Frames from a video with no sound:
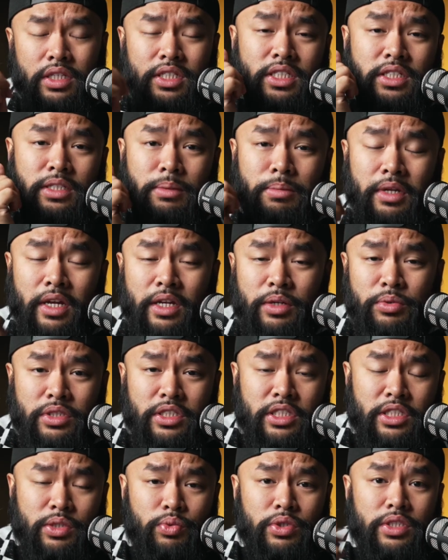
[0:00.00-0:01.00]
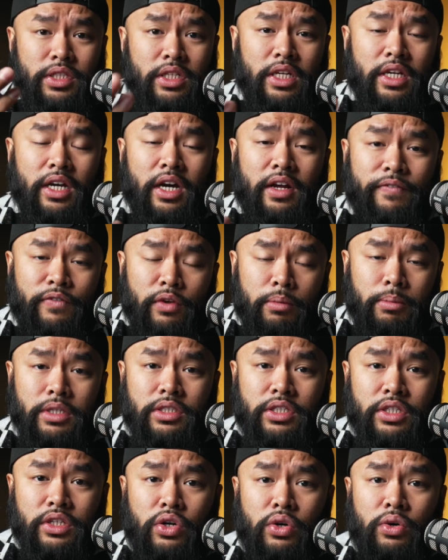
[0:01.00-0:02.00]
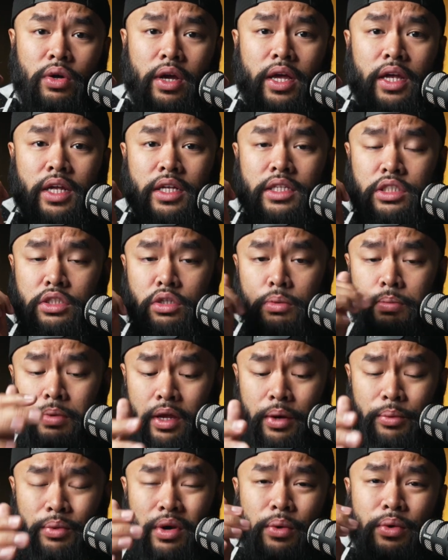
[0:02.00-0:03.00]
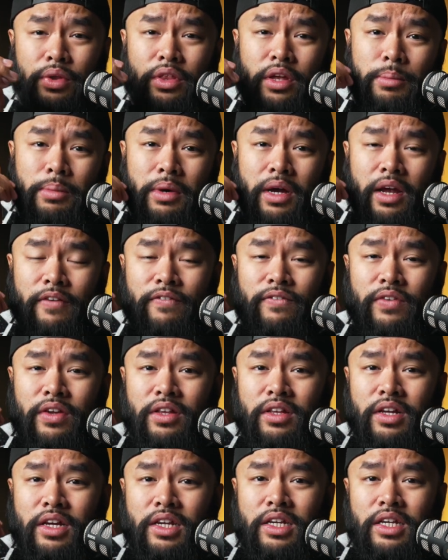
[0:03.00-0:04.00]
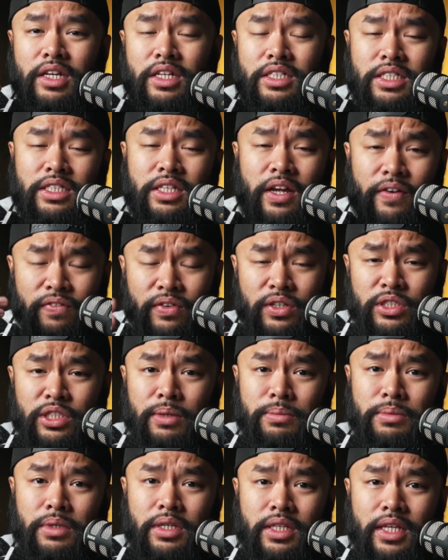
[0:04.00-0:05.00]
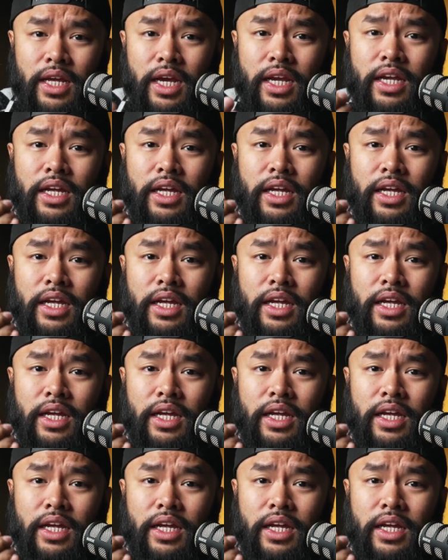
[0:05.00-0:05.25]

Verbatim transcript: This is something I just recently got a few months ago and still playing around with it, but I feel like it's definitely something something that